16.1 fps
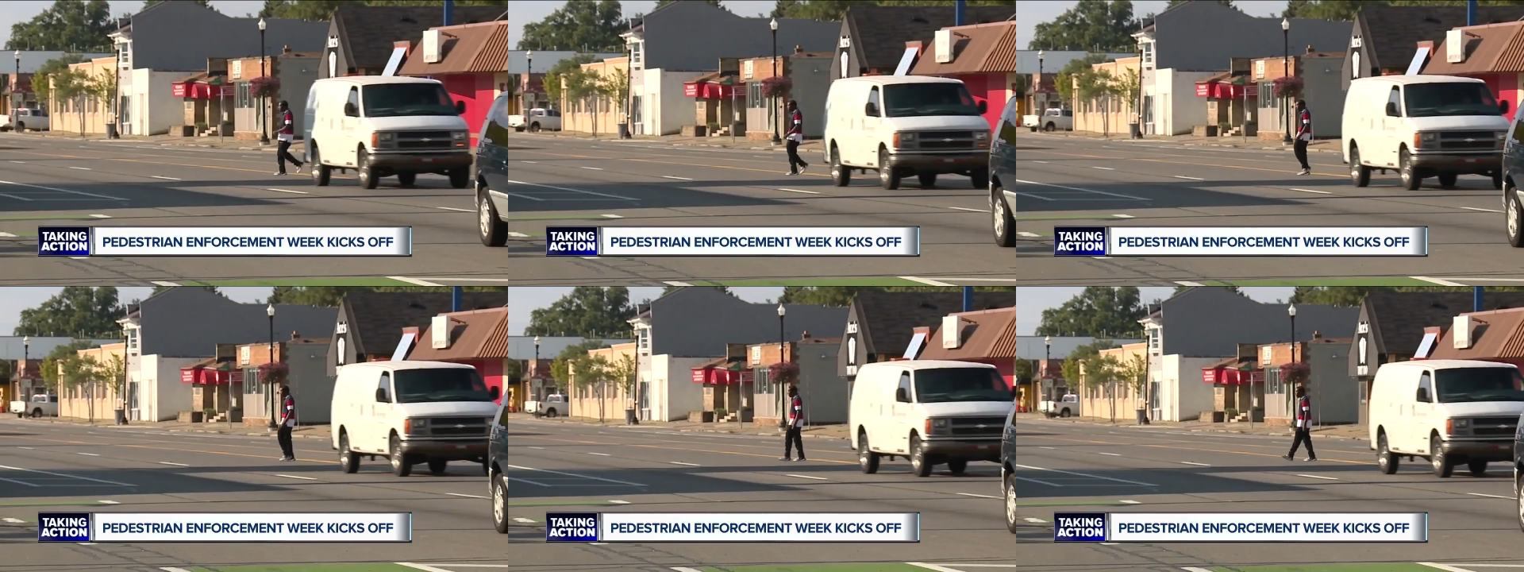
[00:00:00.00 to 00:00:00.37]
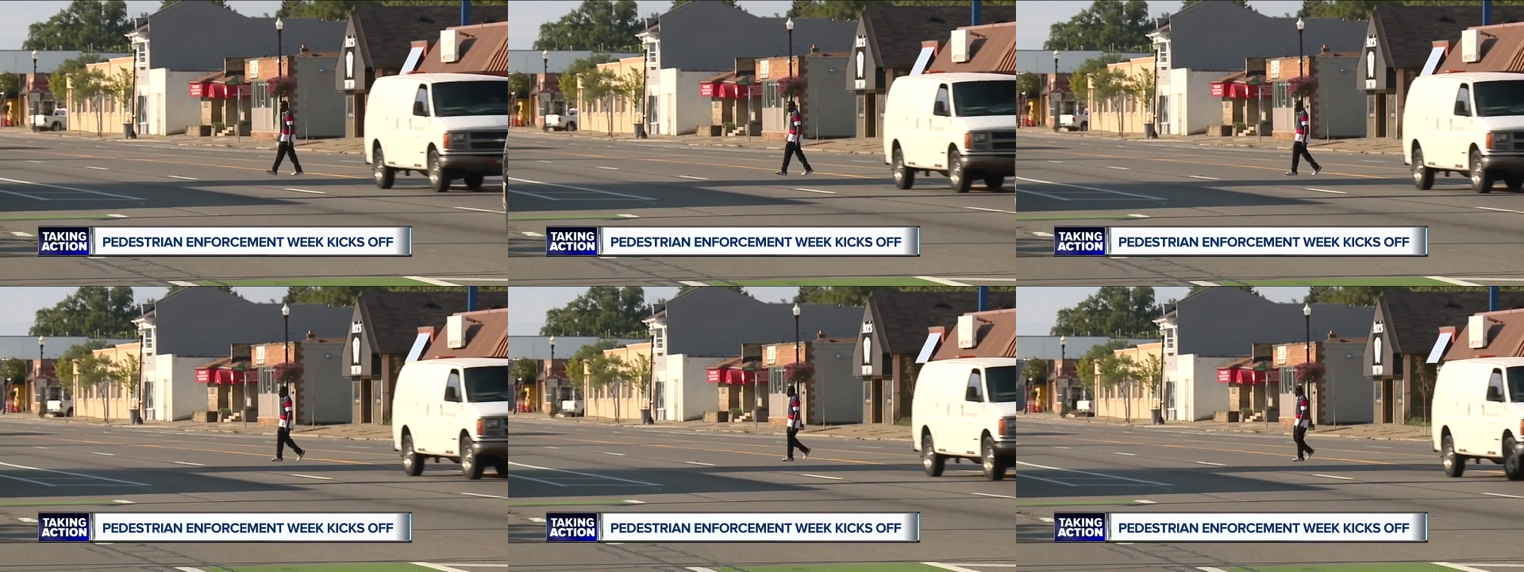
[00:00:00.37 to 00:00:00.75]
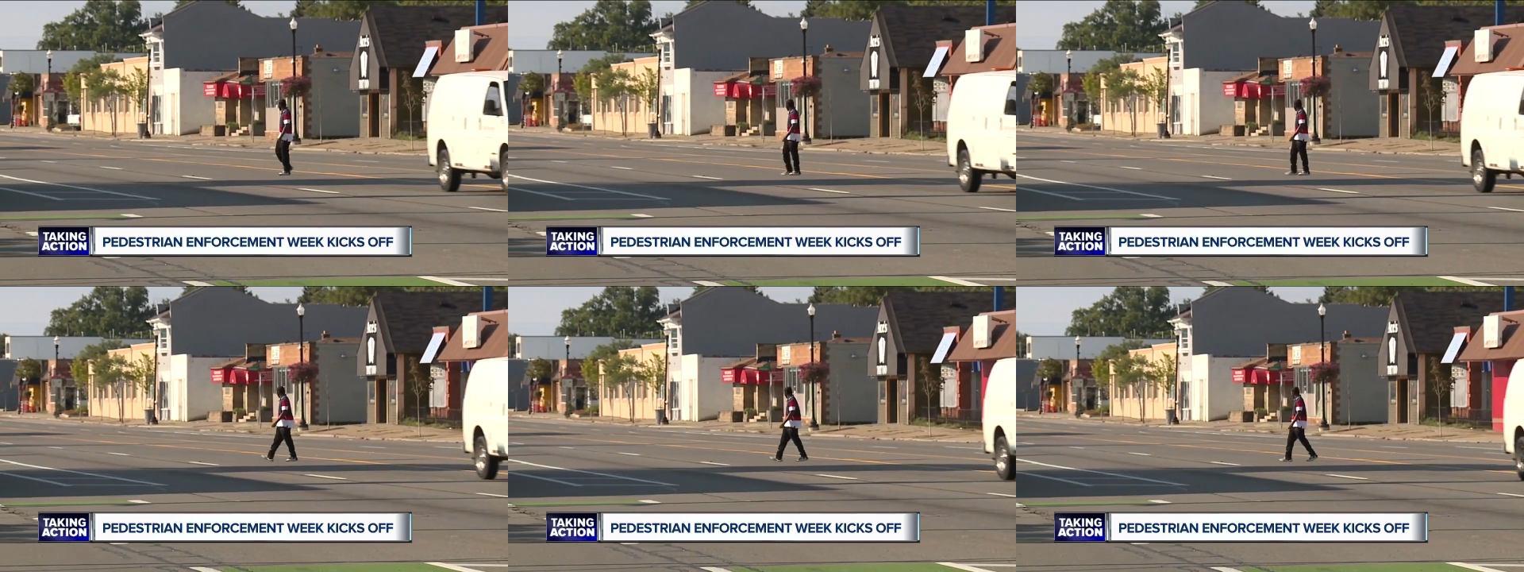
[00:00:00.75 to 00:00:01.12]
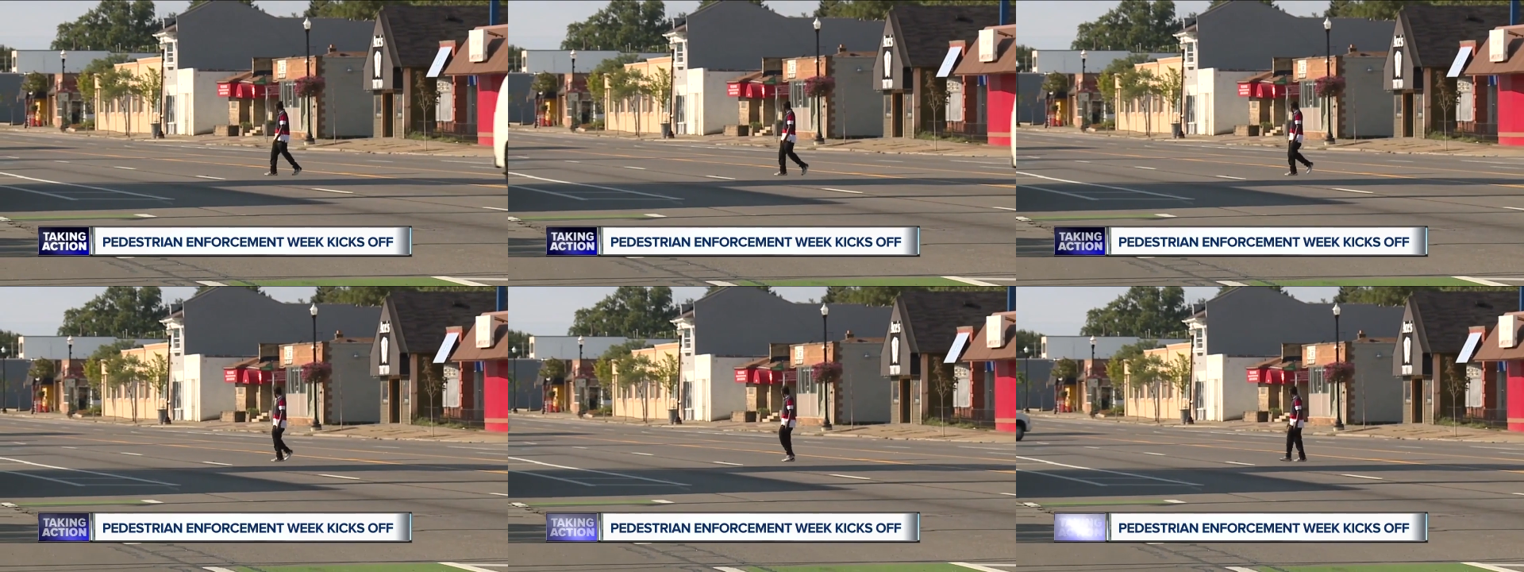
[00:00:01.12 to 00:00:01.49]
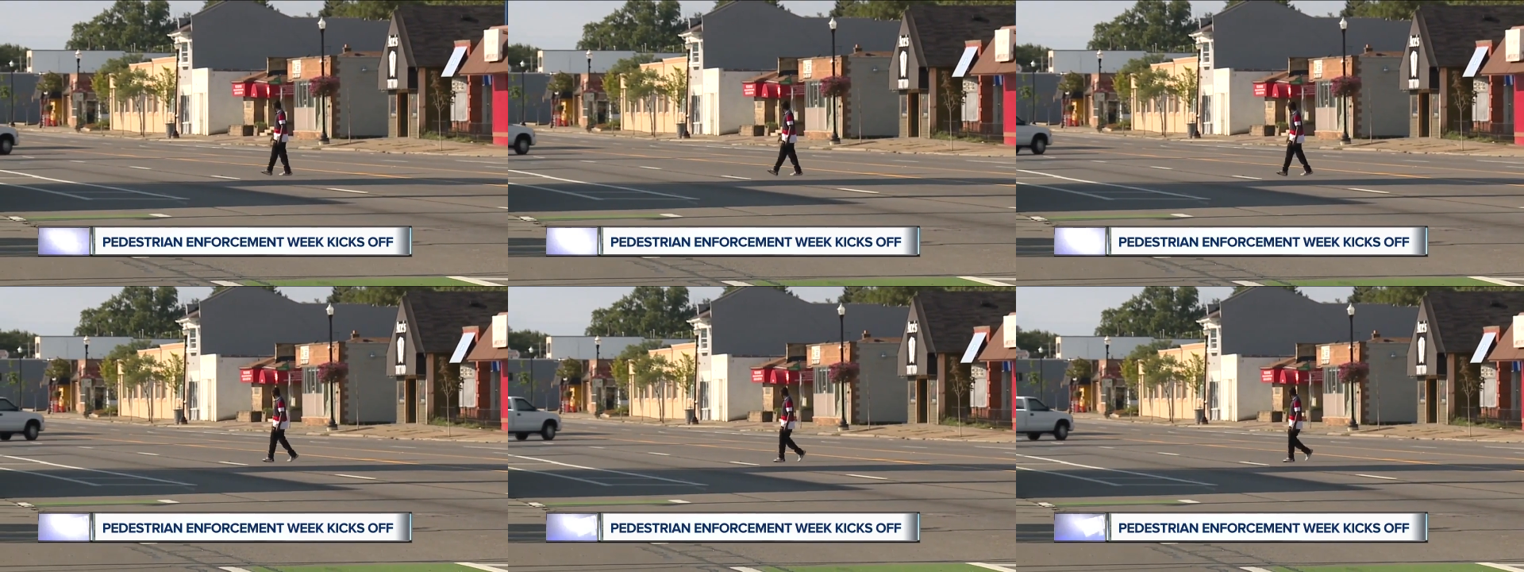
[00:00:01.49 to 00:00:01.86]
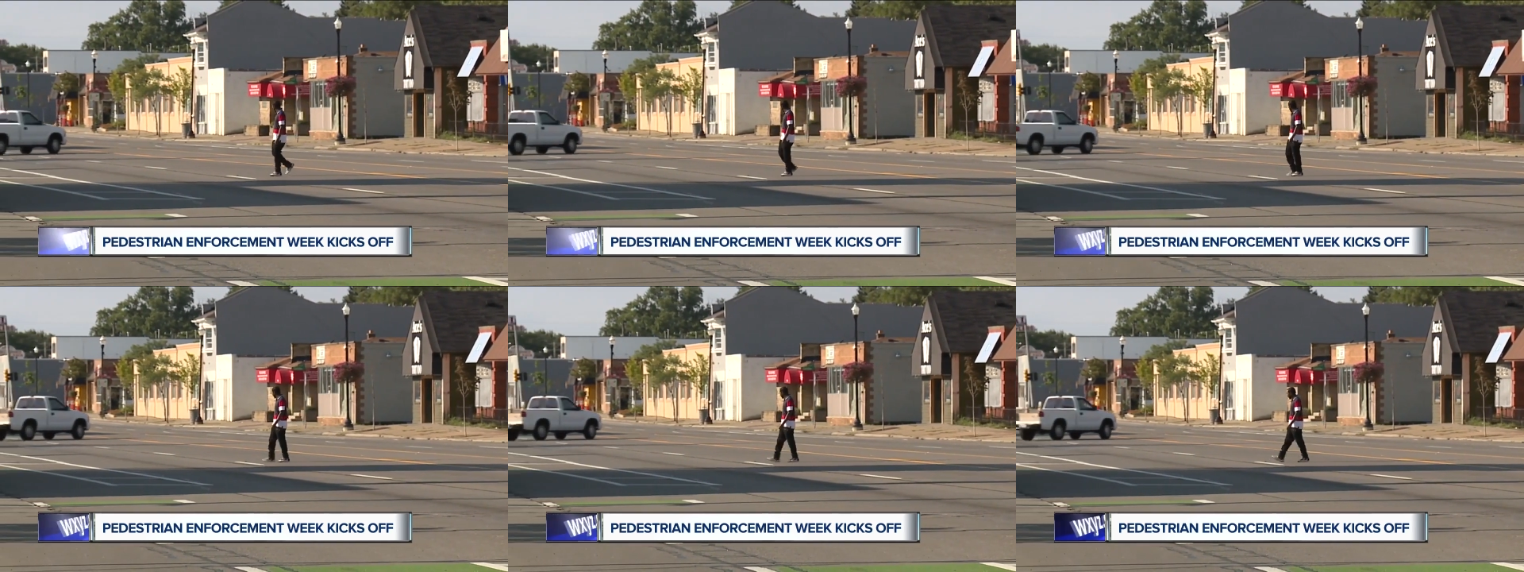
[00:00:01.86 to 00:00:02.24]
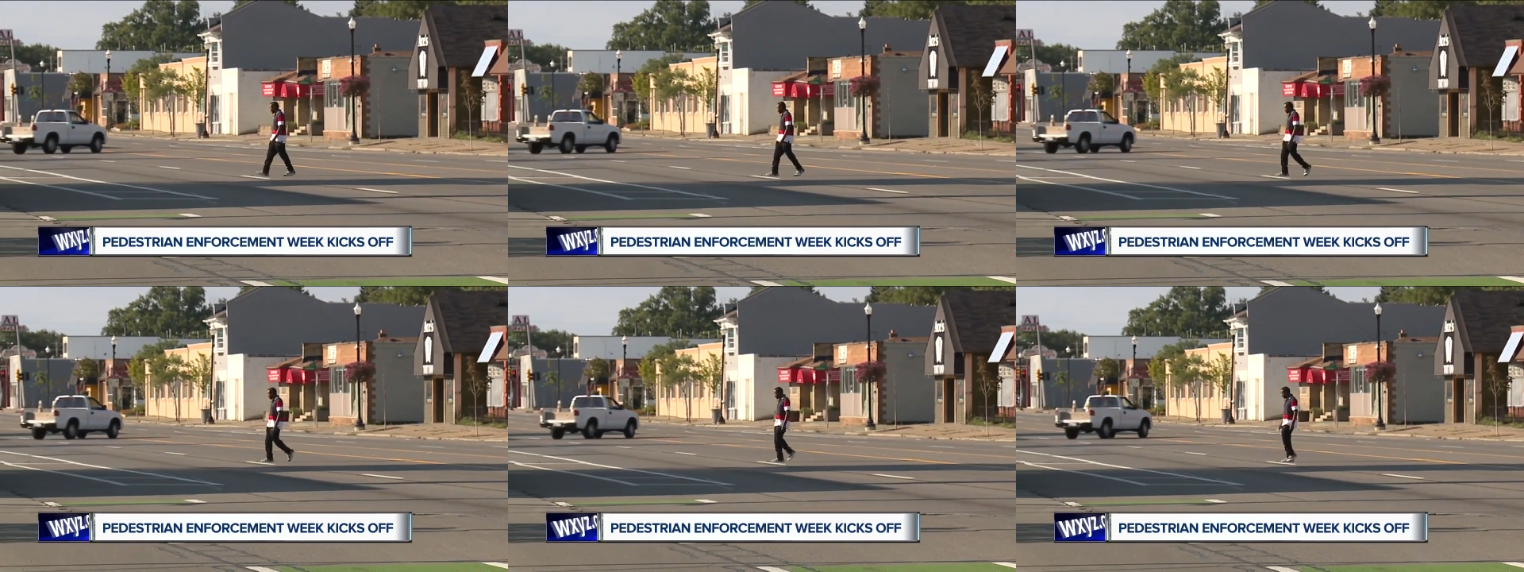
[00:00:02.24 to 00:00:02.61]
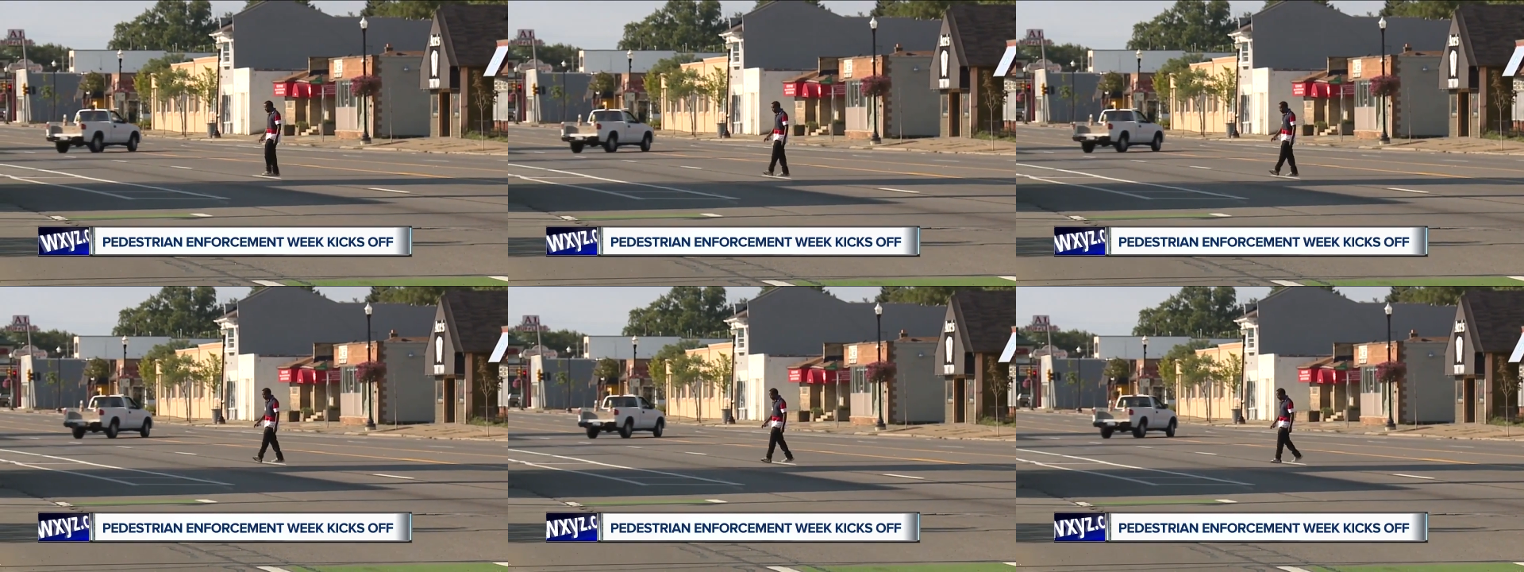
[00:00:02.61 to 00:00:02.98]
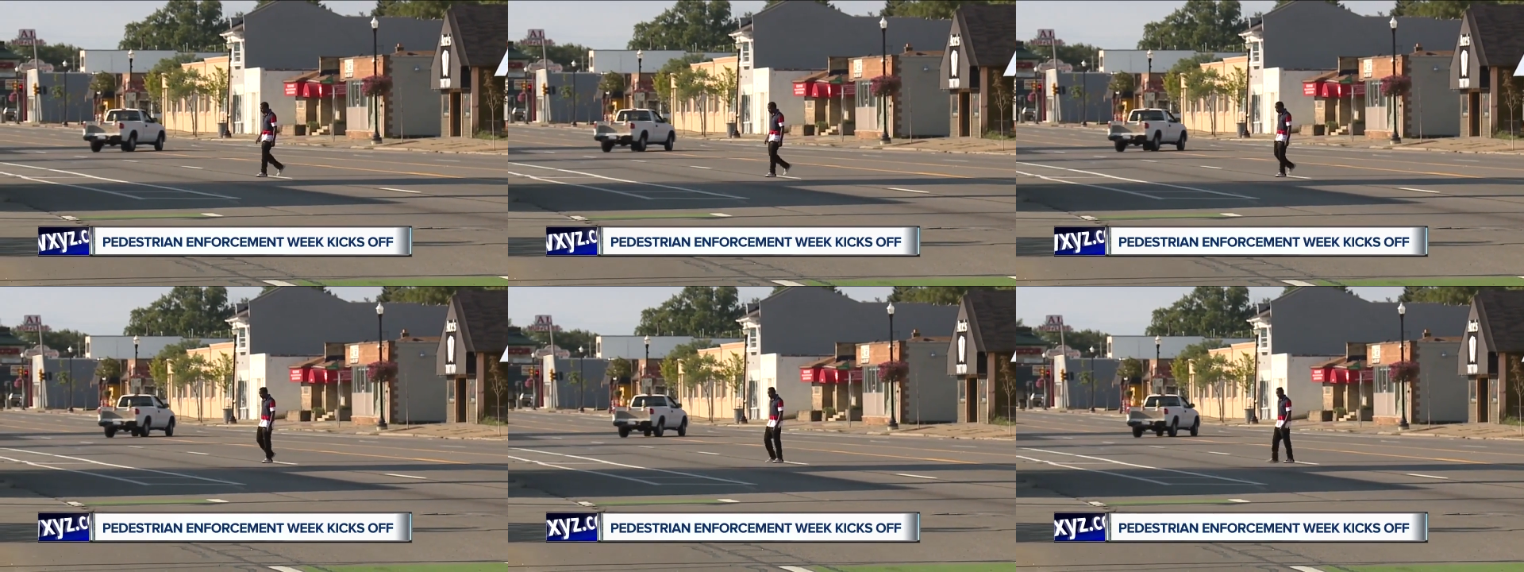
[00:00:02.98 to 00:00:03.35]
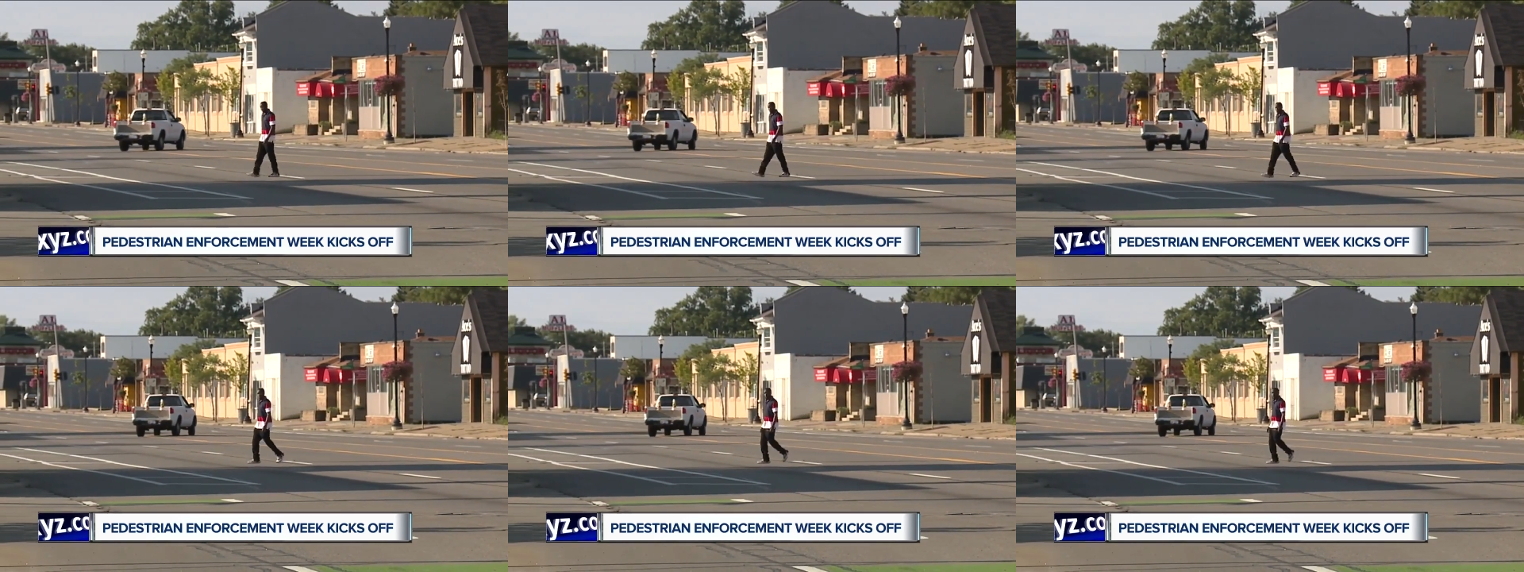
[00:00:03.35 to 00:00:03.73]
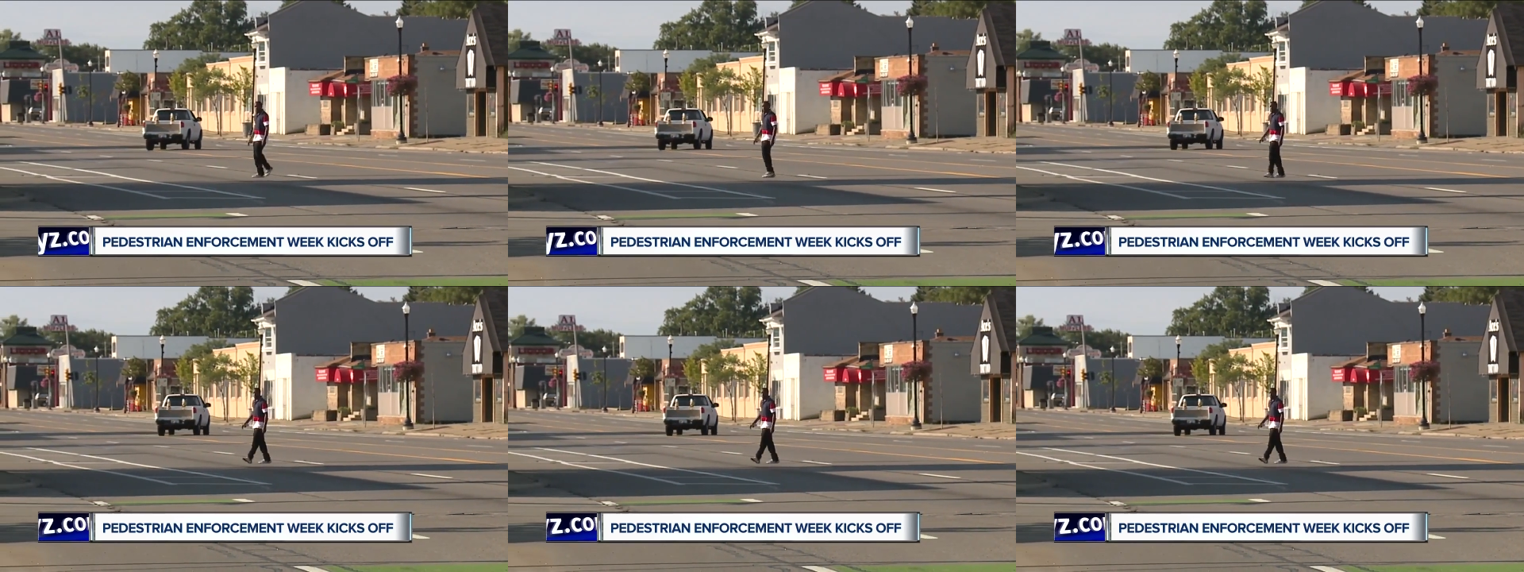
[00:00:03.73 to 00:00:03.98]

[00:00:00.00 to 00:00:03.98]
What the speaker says: (no speaker visible)